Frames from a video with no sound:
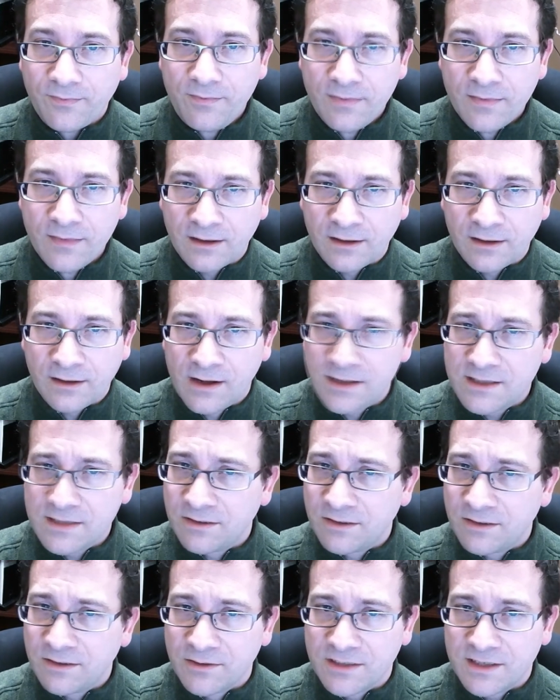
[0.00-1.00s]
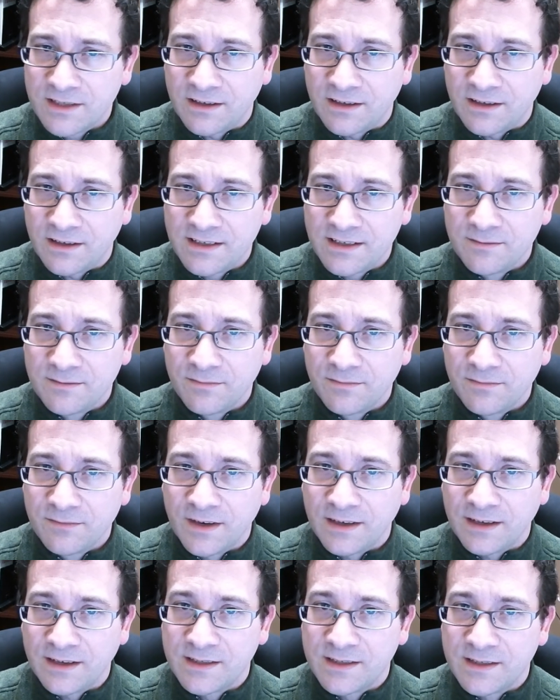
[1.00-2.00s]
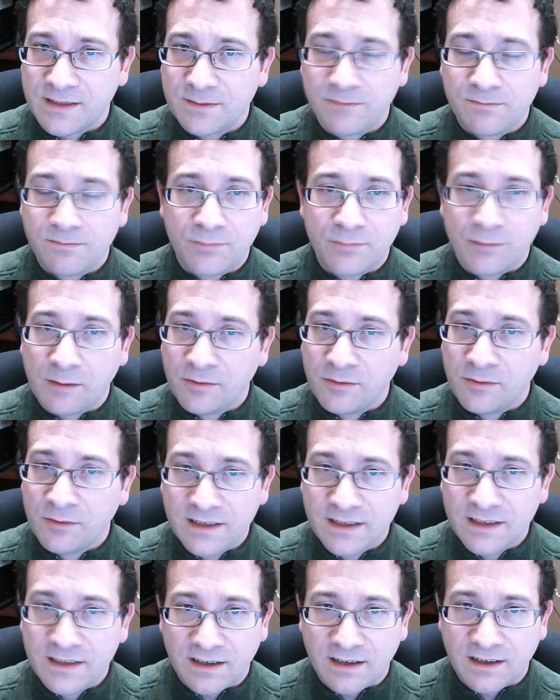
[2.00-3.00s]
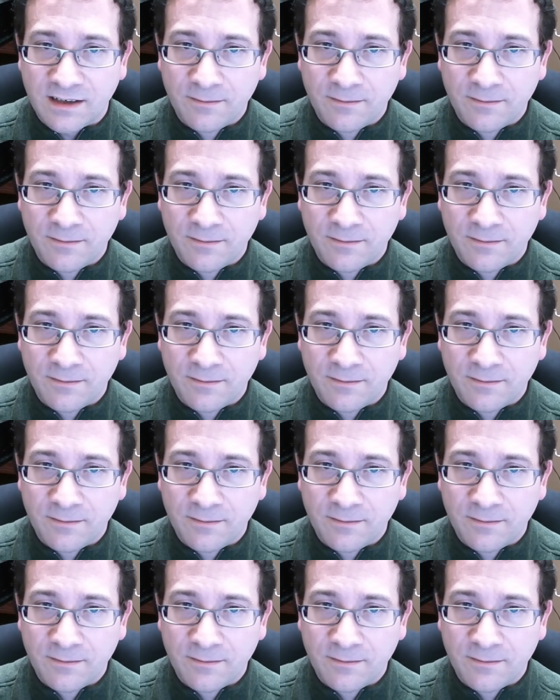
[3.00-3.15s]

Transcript: and lots of different studies, and it's probabilistic.